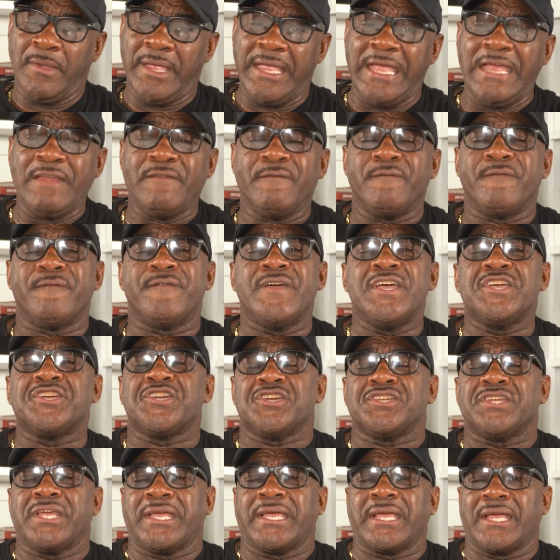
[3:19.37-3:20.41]

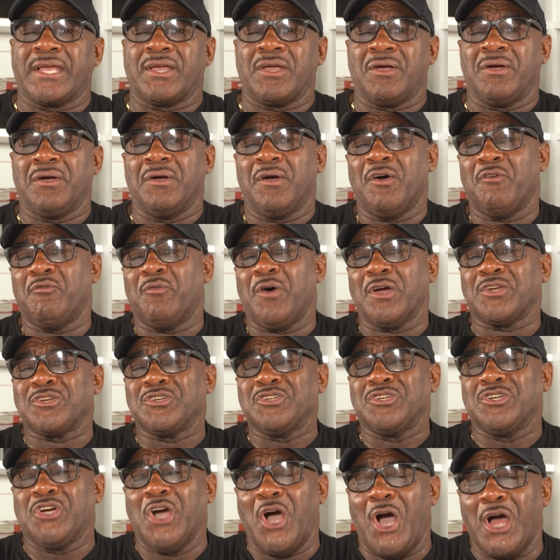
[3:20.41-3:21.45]
envisioning of
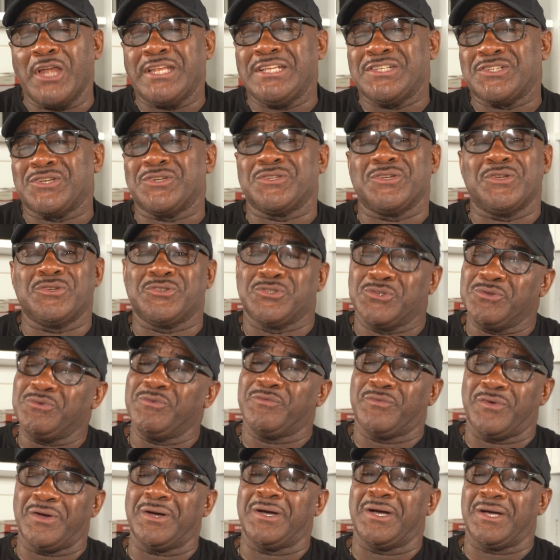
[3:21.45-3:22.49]
what God is going to do
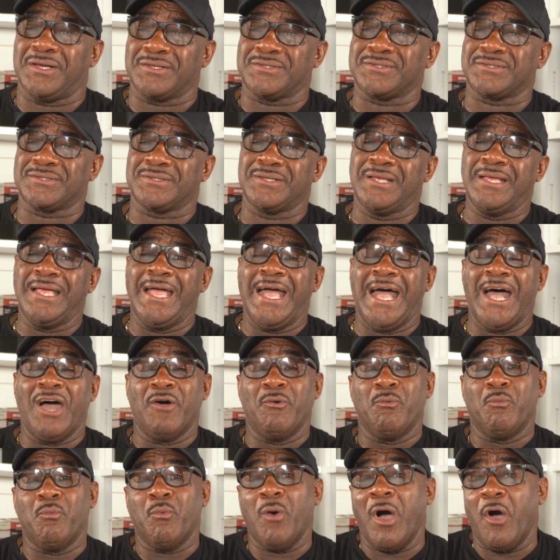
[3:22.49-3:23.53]
for us
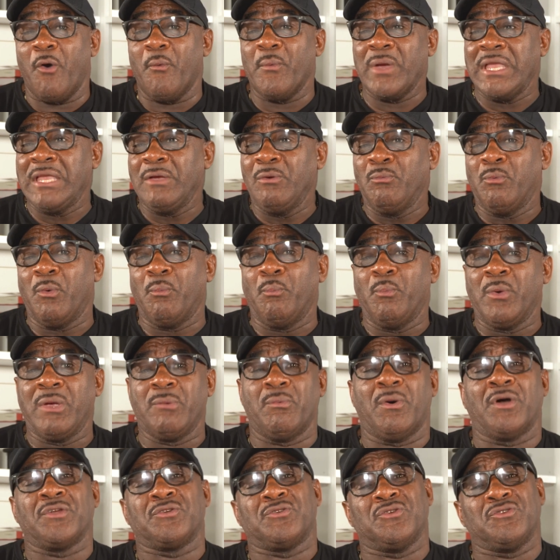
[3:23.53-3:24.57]
and what we
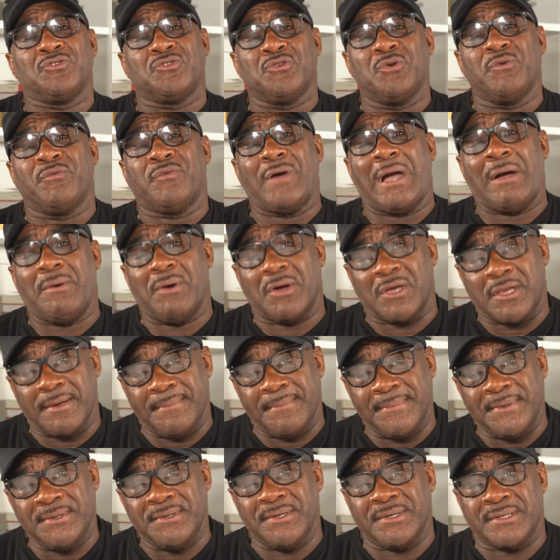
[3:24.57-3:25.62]
want to do for our
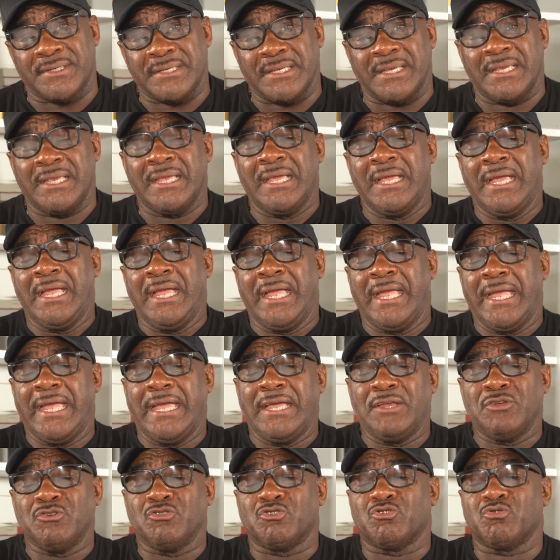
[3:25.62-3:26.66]
community
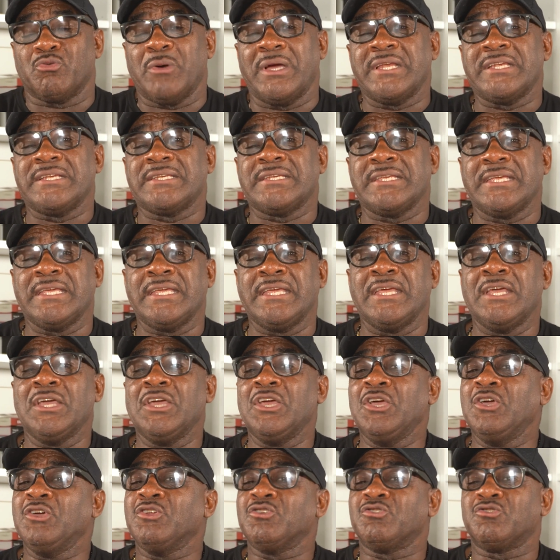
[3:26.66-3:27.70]
in
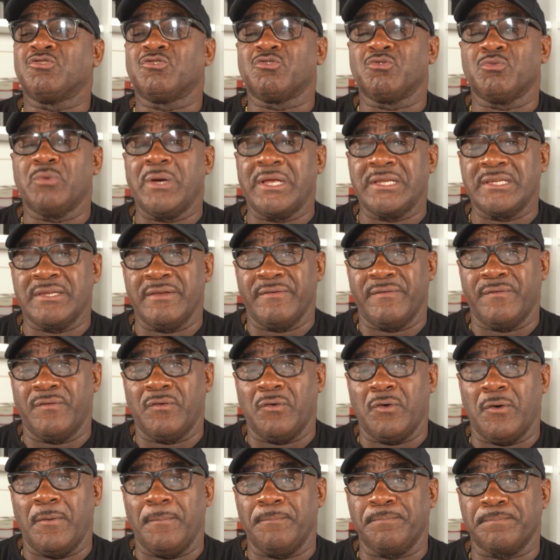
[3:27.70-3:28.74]

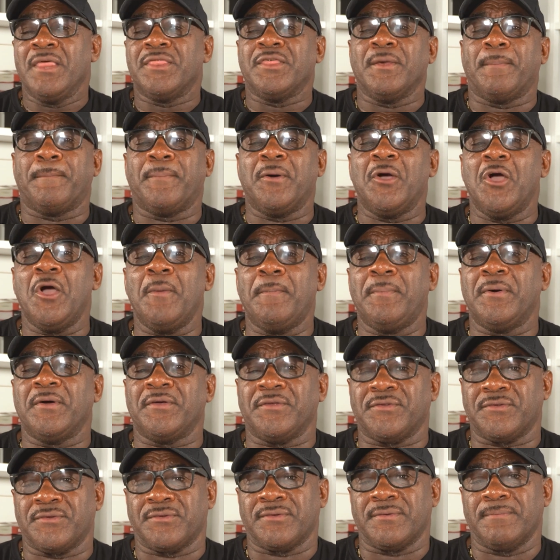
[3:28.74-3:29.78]
2024. The
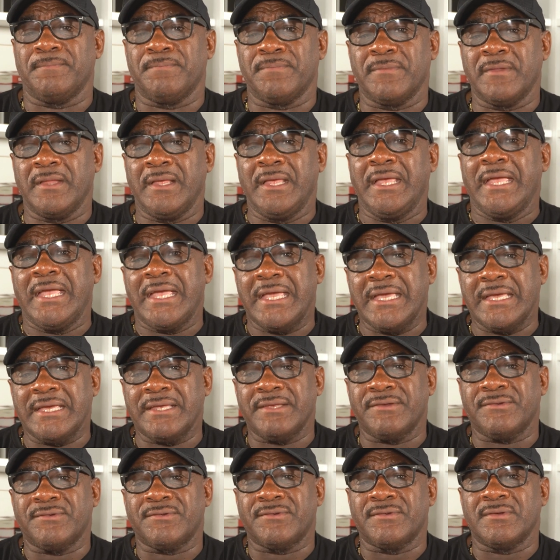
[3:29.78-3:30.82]
purpose
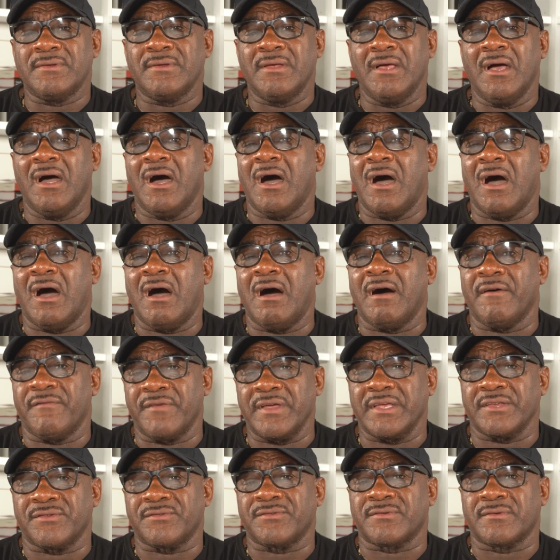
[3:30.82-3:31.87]
is
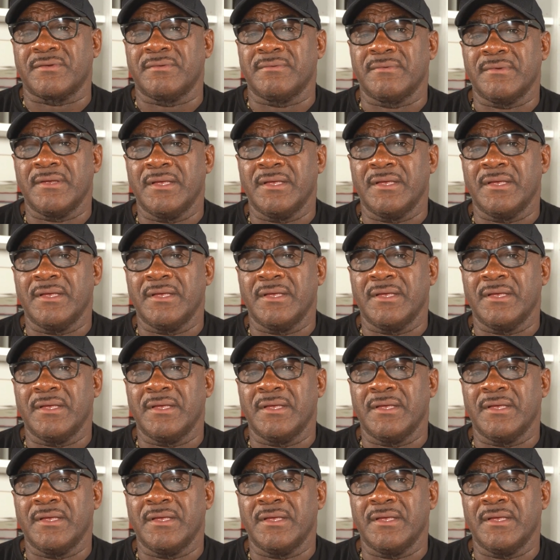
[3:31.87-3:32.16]
harvest.